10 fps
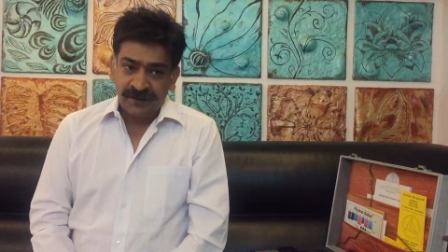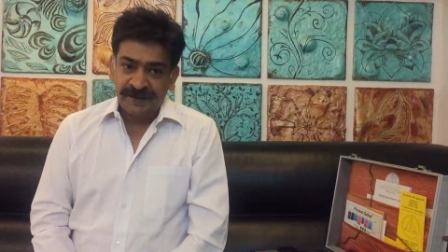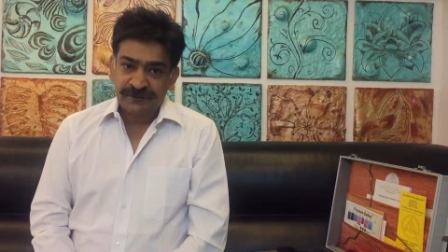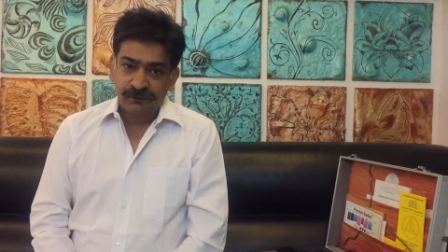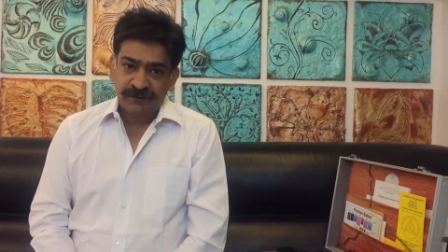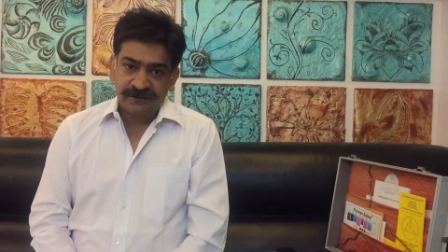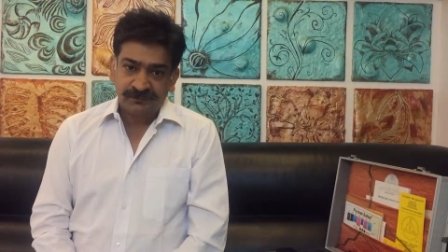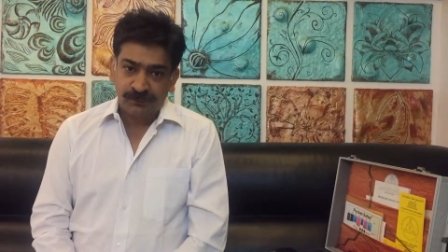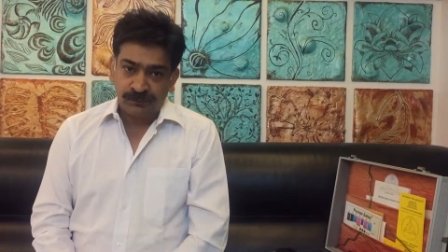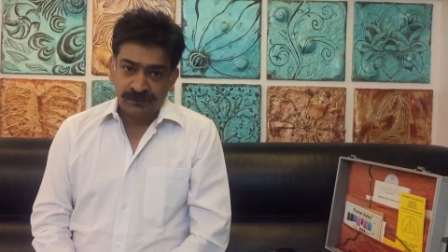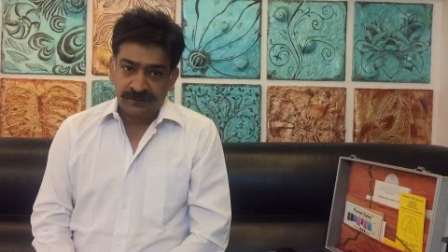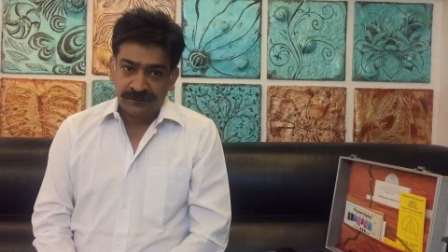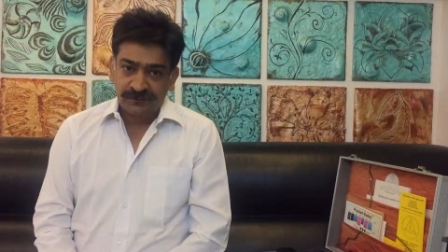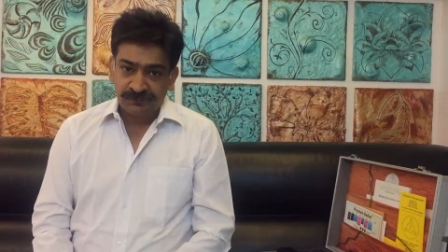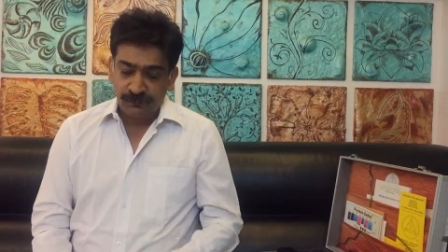Electronic smoke,
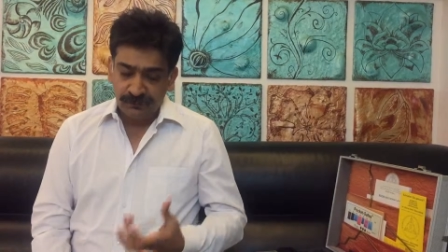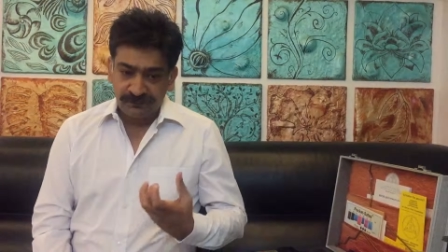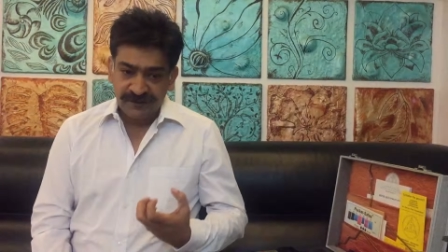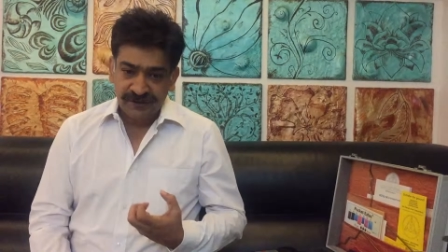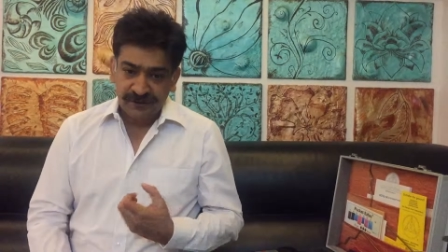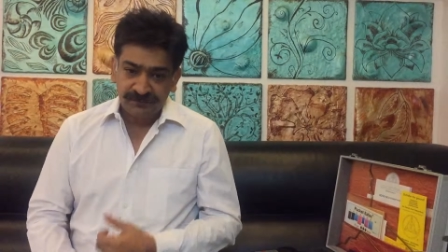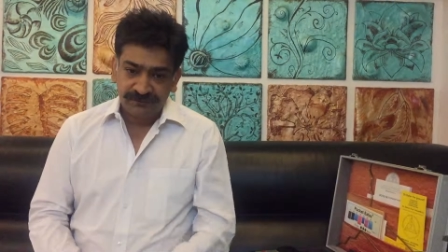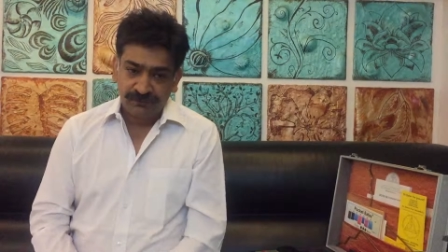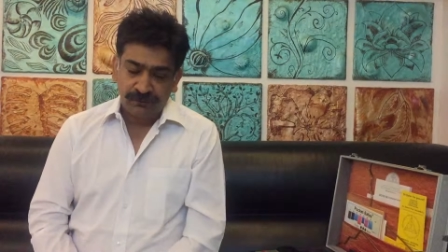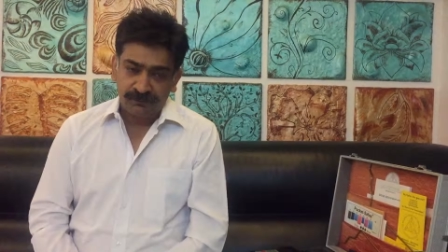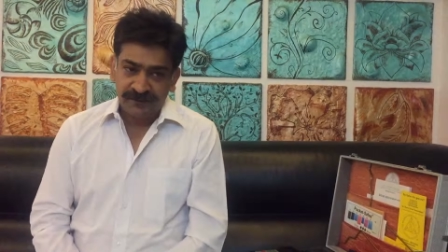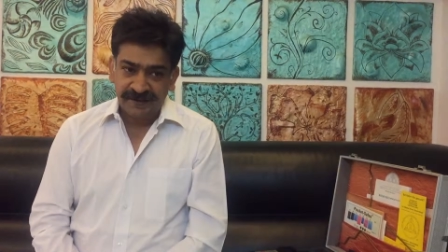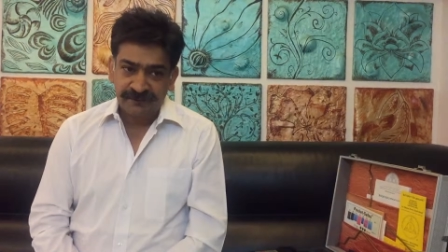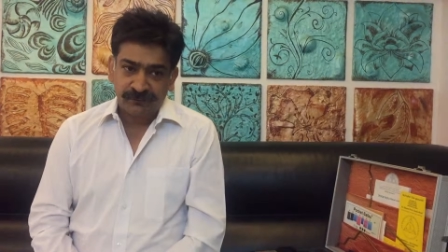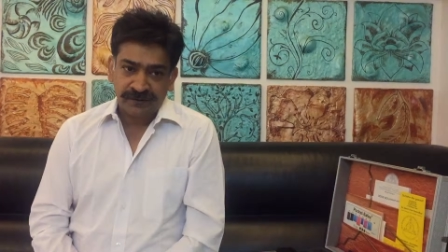the smoke which comes from
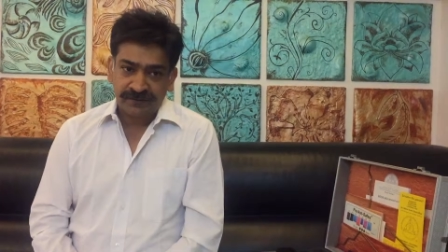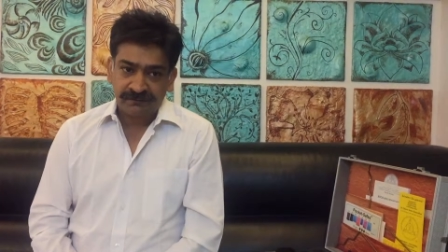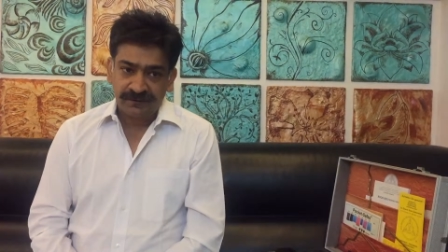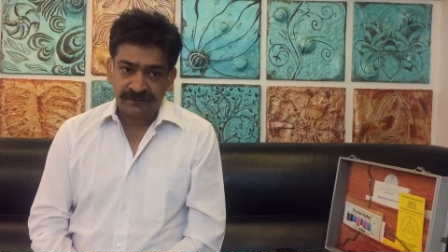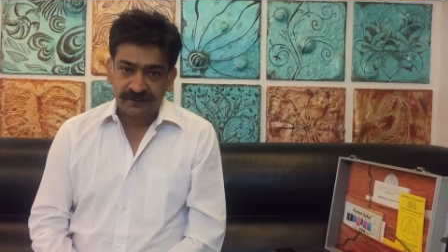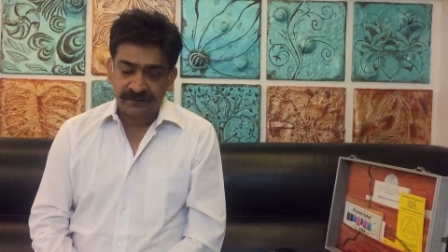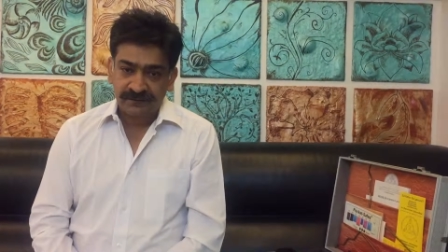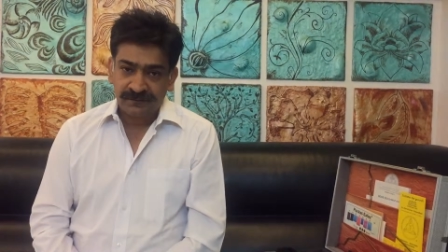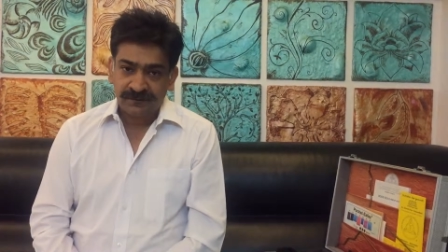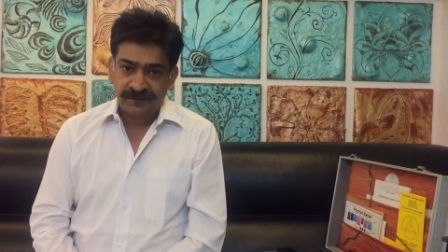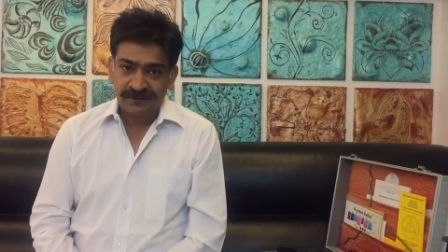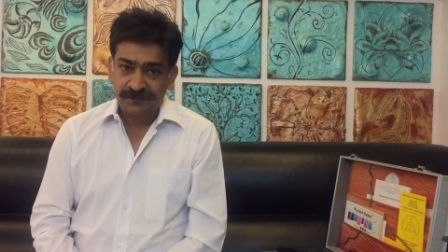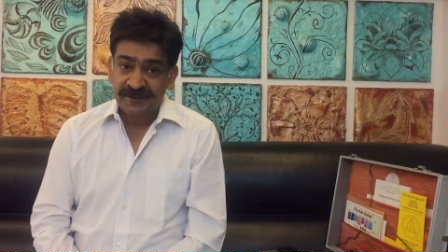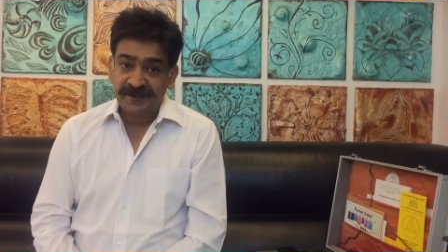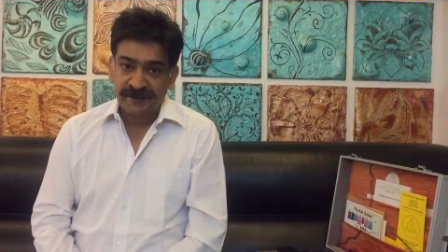electronic devices,
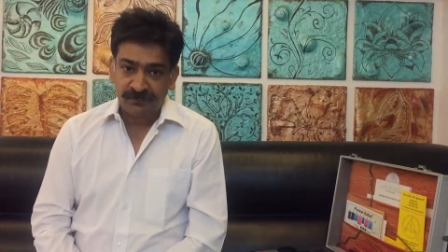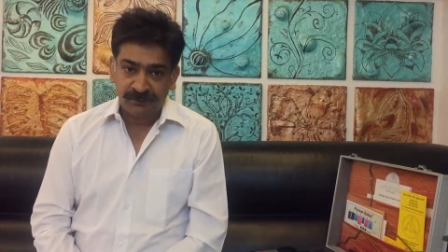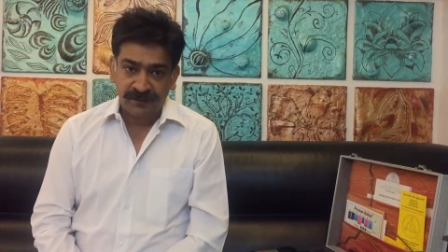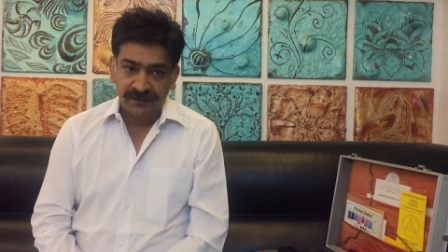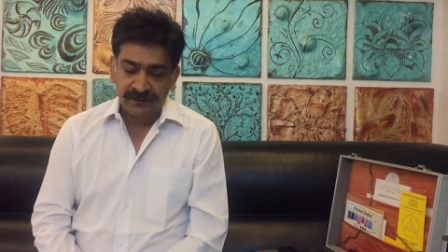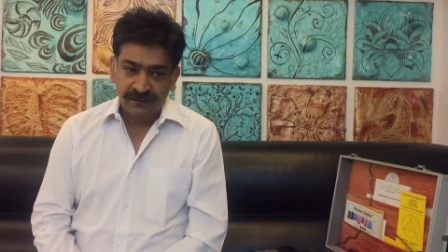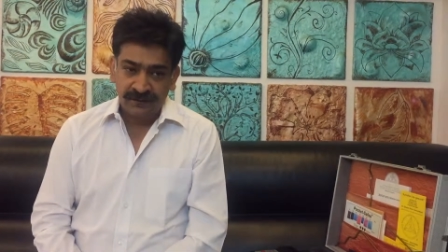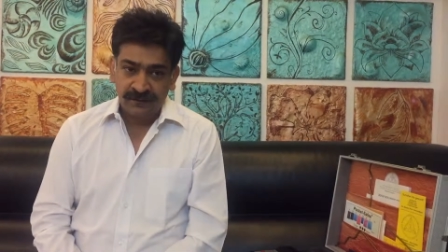especially mobile,